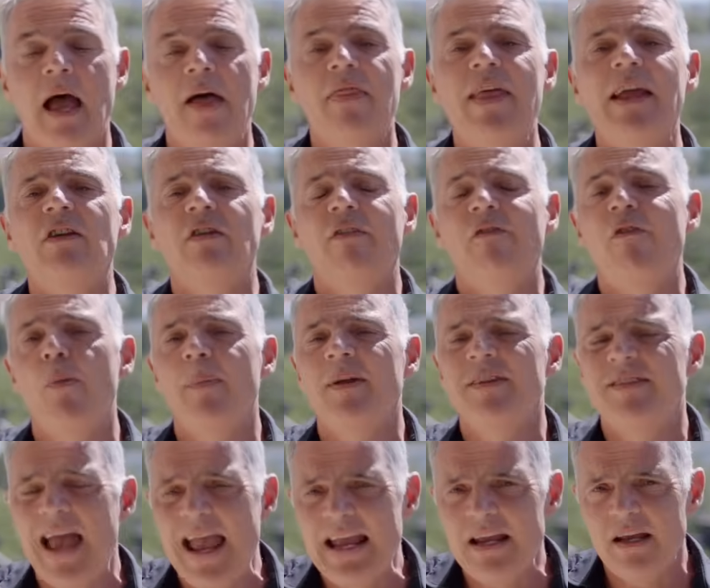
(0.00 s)
And then to
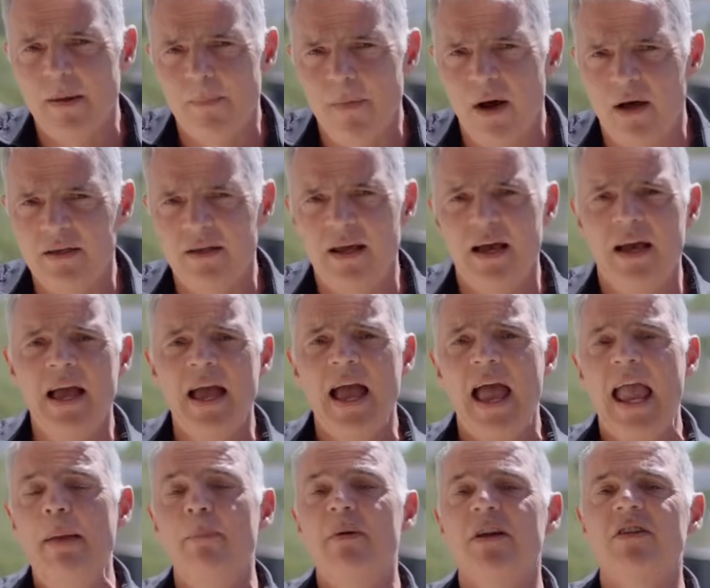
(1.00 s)
former tank commander
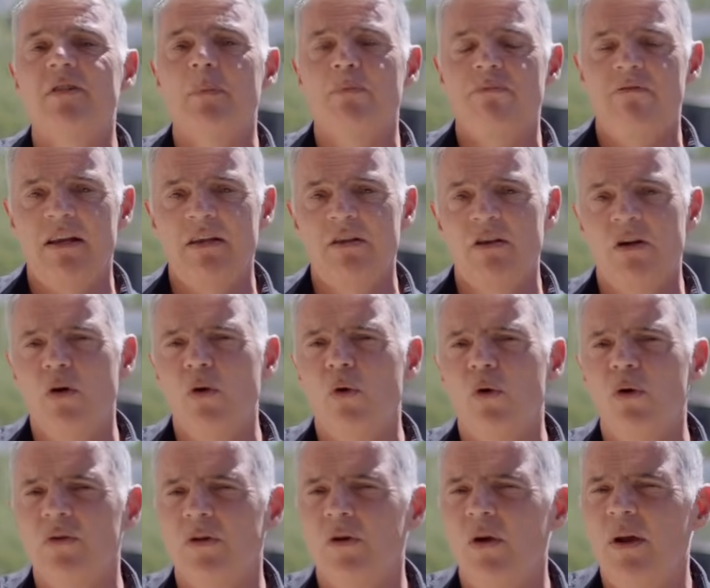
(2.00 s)
Hamish de Breton
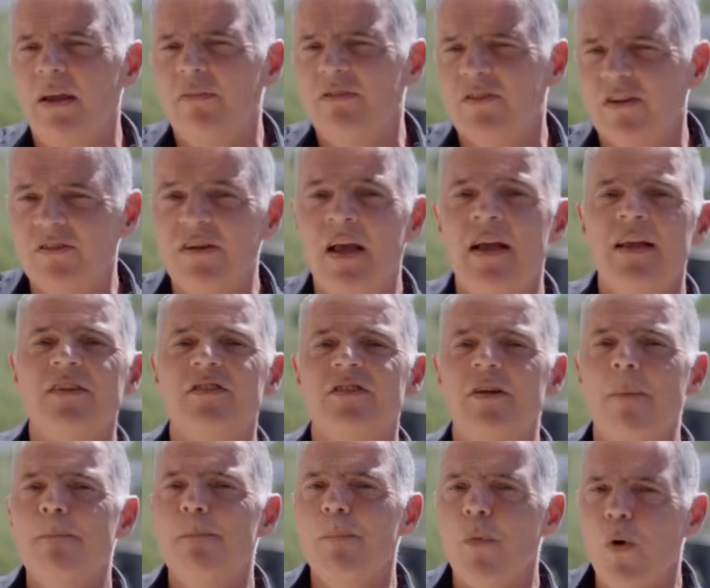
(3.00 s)
Gordon, who gives us
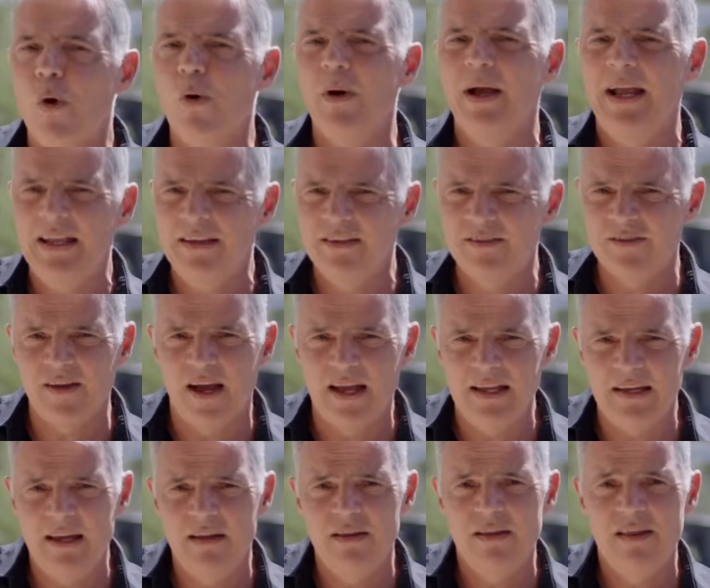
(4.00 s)
some more
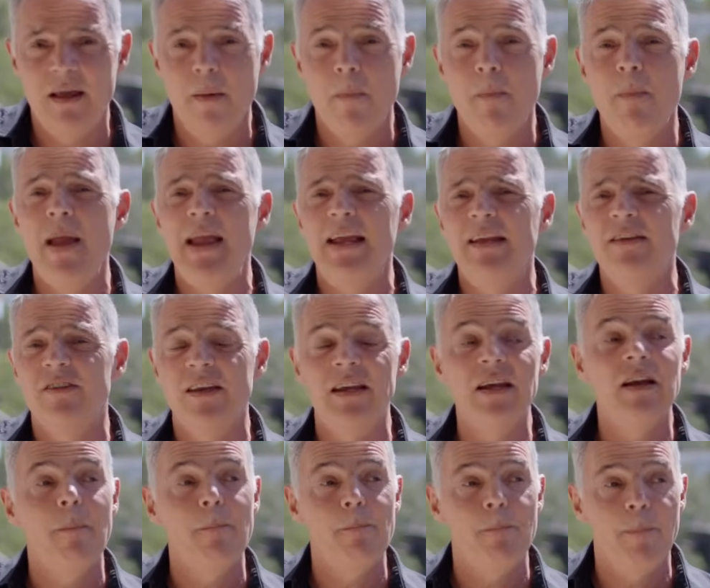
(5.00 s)
insight into the
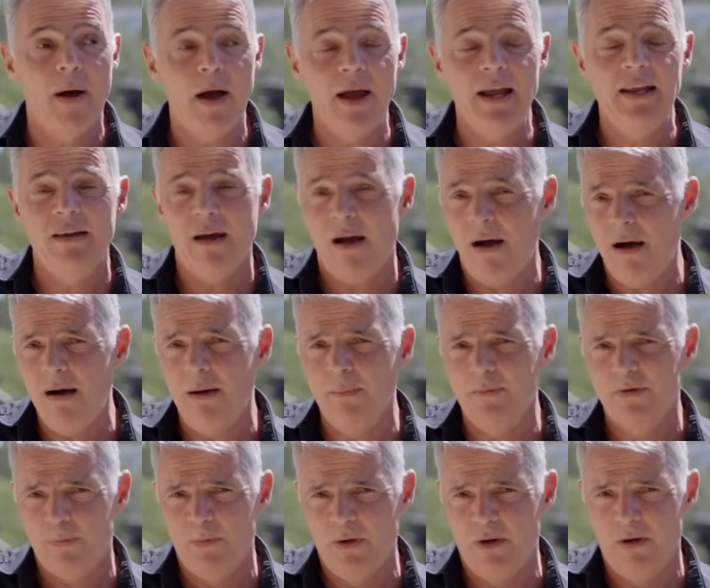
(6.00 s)
amazing combined
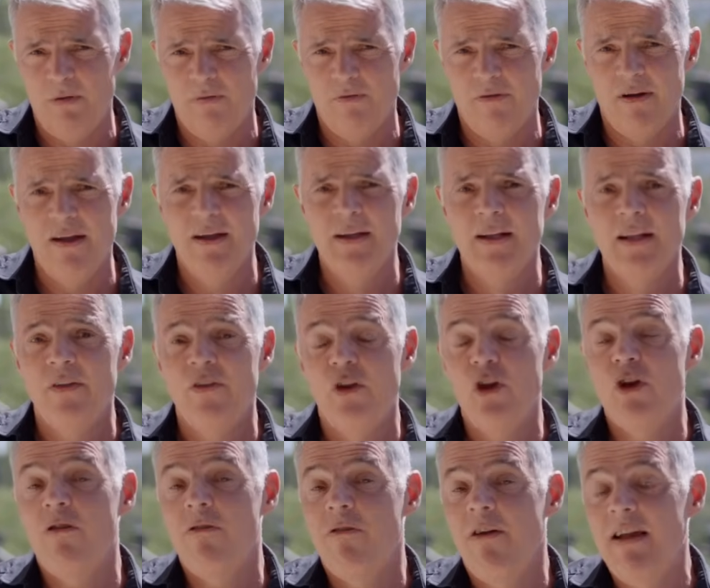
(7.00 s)
arms maneuver
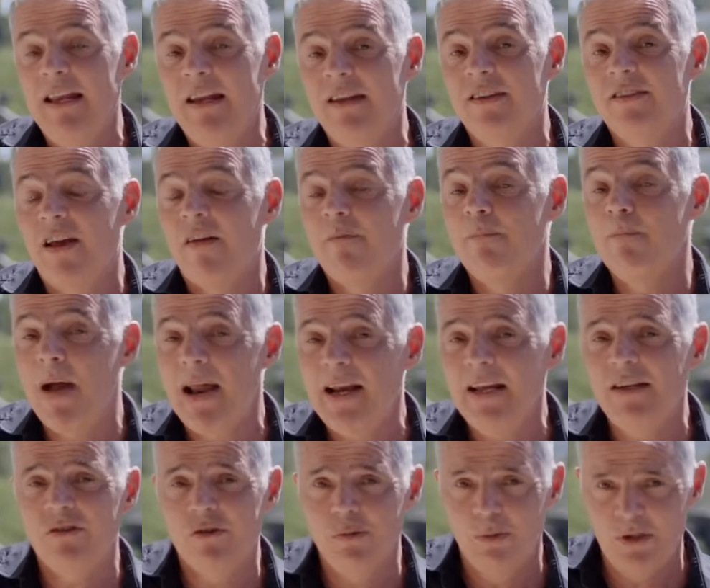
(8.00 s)
the Ukrainians have
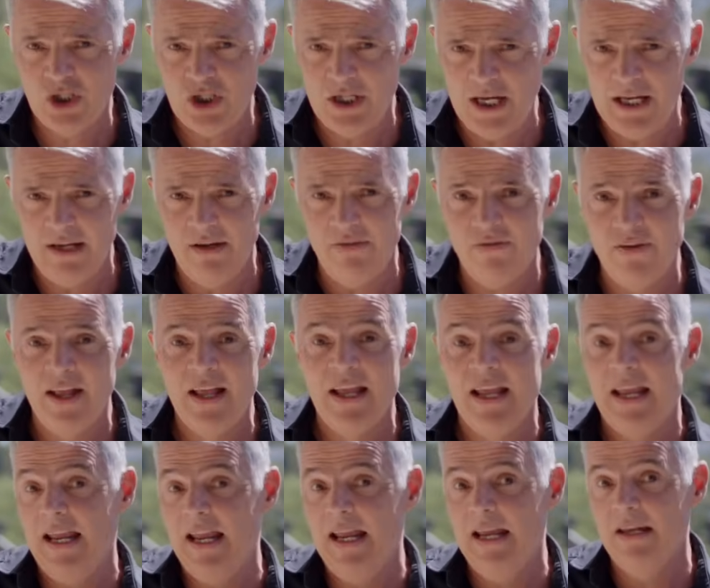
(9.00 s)
managed to achieve
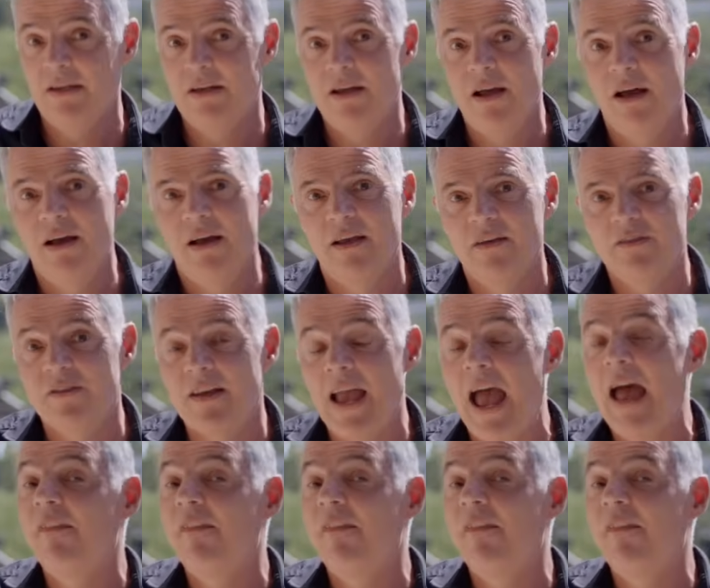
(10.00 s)
in Kursk.